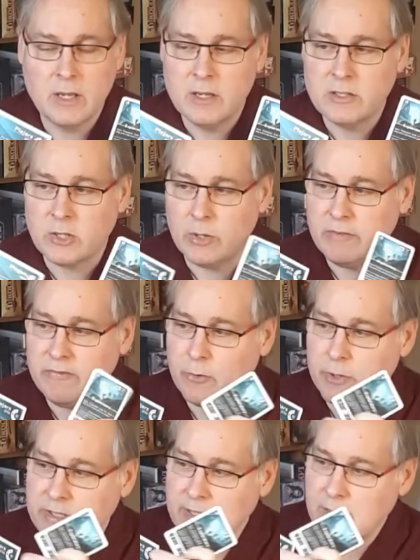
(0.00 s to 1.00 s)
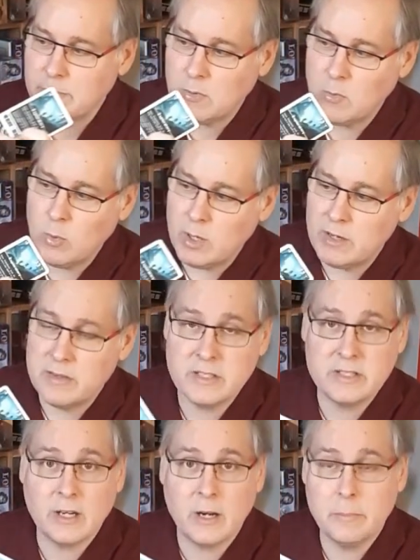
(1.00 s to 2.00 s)
So if, for example, one of the
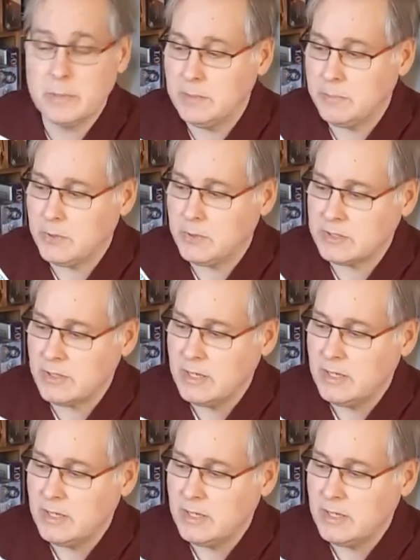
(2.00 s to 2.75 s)
star peoples